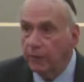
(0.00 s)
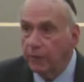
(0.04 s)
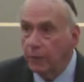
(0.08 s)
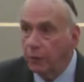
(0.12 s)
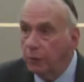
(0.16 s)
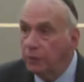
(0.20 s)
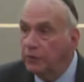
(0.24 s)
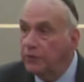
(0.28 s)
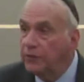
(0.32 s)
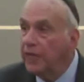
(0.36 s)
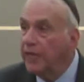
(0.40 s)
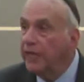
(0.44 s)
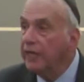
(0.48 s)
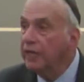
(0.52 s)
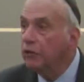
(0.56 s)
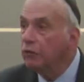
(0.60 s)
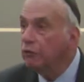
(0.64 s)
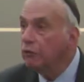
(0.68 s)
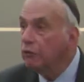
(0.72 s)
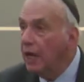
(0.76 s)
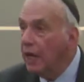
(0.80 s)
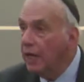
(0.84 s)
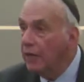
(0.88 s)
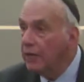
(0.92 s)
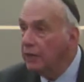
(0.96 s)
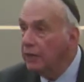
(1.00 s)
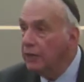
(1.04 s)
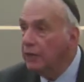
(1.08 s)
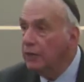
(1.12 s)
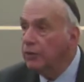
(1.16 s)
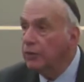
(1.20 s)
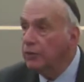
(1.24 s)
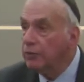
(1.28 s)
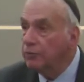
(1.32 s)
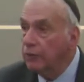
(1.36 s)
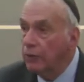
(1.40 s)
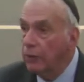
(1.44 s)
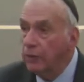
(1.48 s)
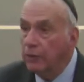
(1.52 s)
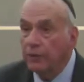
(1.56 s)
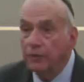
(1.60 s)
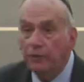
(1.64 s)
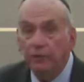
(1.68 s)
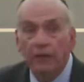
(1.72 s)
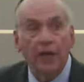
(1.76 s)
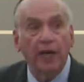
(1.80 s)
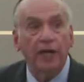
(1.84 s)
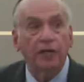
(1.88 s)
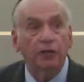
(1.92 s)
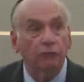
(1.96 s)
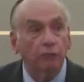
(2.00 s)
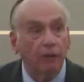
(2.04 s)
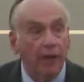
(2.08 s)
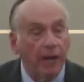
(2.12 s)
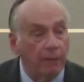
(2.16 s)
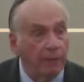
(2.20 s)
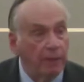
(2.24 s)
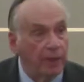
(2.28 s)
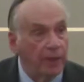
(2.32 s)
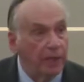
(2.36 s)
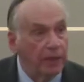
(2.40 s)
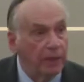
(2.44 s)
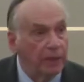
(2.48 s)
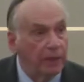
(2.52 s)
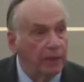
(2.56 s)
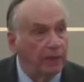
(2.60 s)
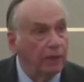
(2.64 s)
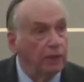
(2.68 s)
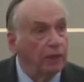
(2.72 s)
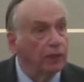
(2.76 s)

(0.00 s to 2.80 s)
would take a rock and throw it at a rabbi,